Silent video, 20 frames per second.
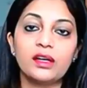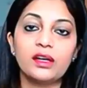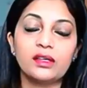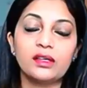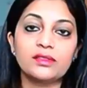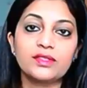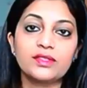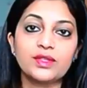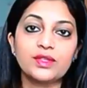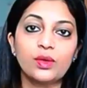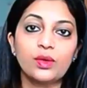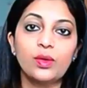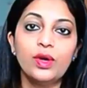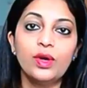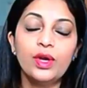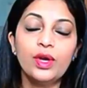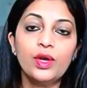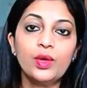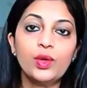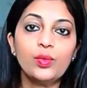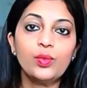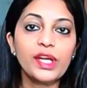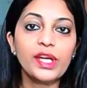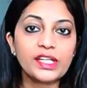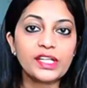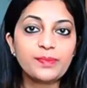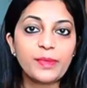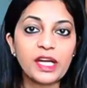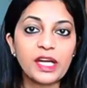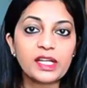So we
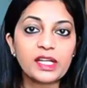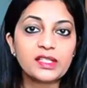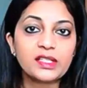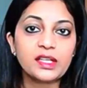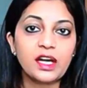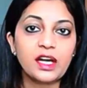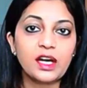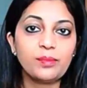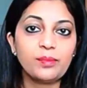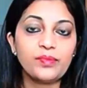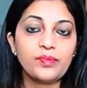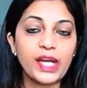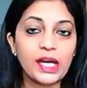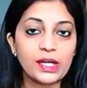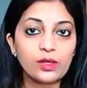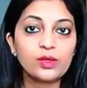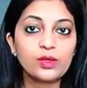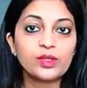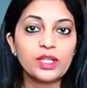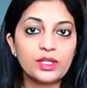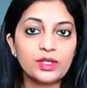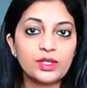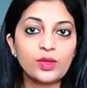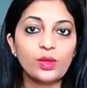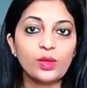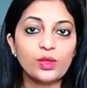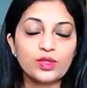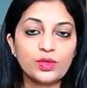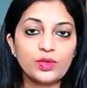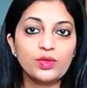expect that hotel to
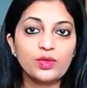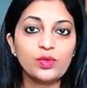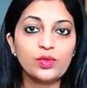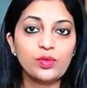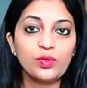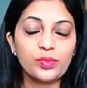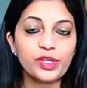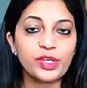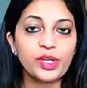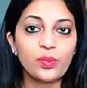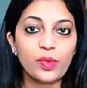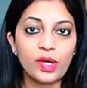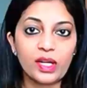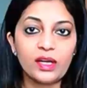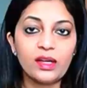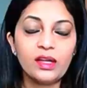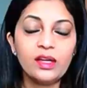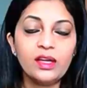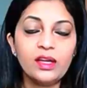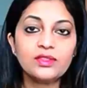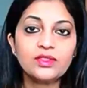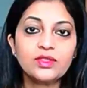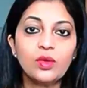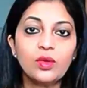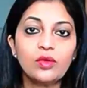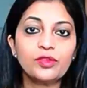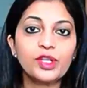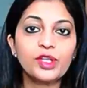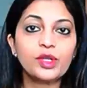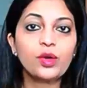also do pretty well. So
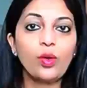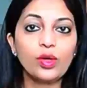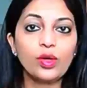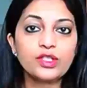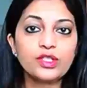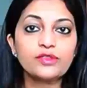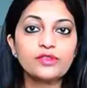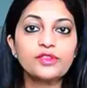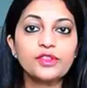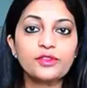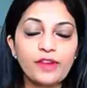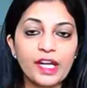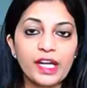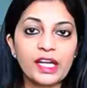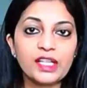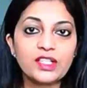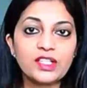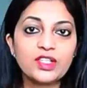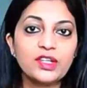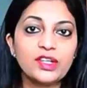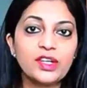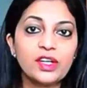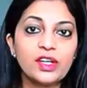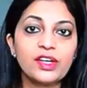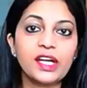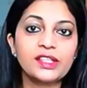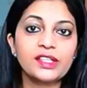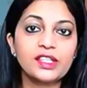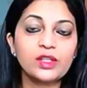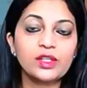over the course of the financial year,
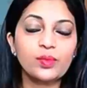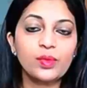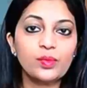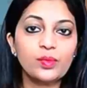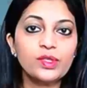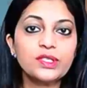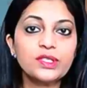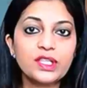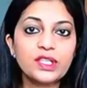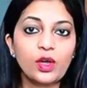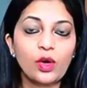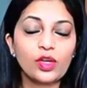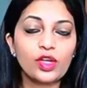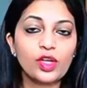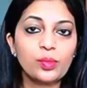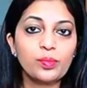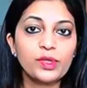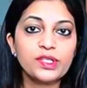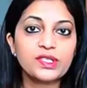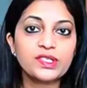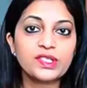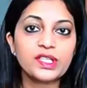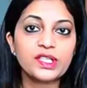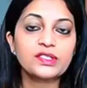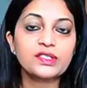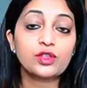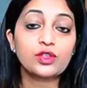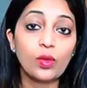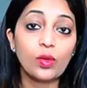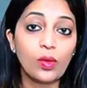I think we will see occupancies
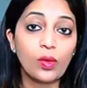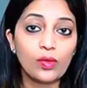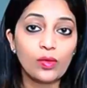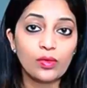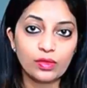grow.